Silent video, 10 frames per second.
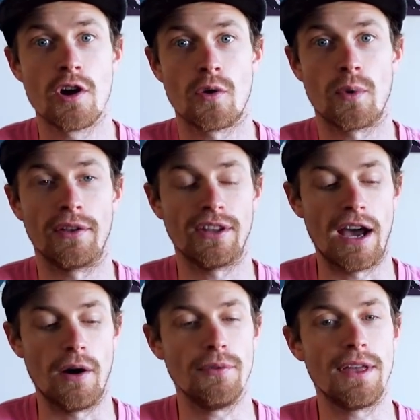was
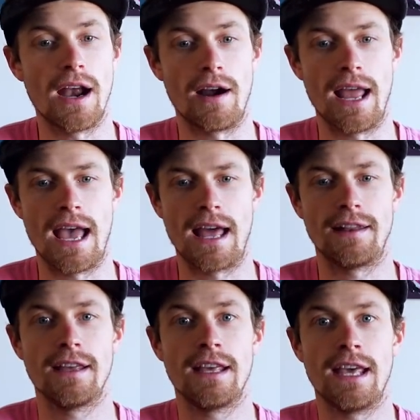out there,
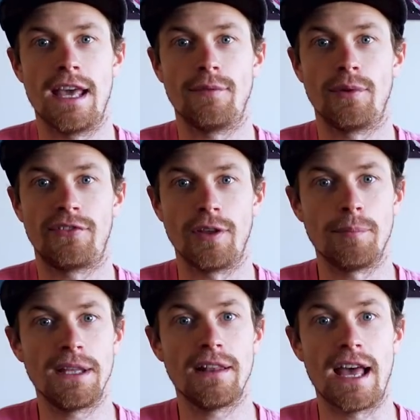and it was
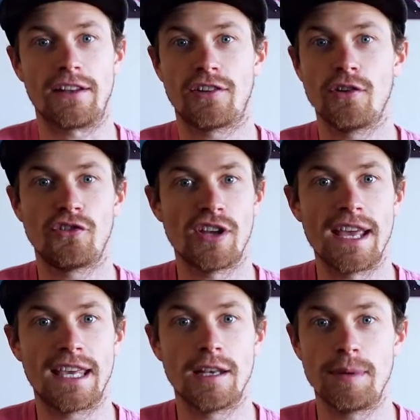simply like too
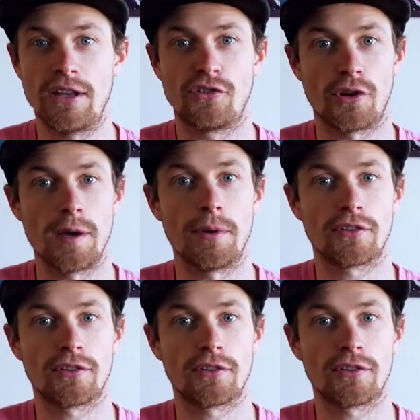shaky to be enjoyable